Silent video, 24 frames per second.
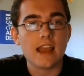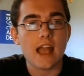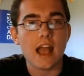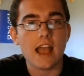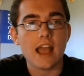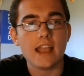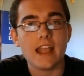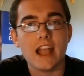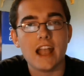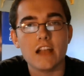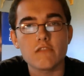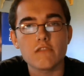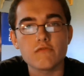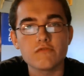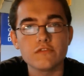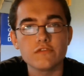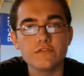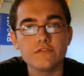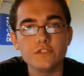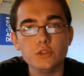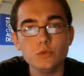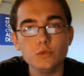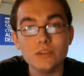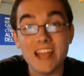I have
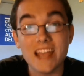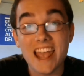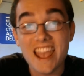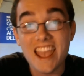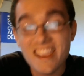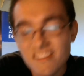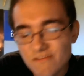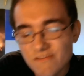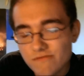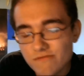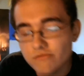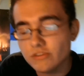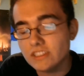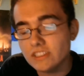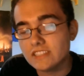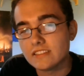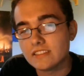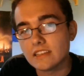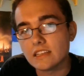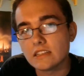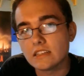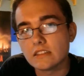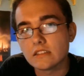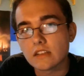reviewed every
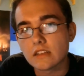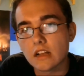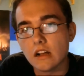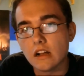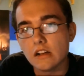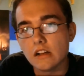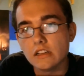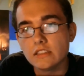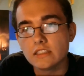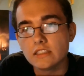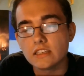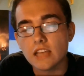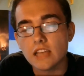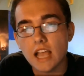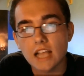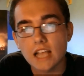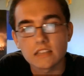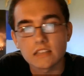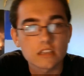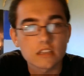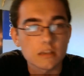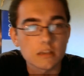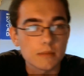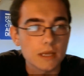single card that has
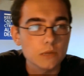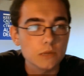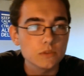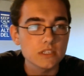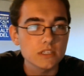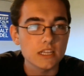come out.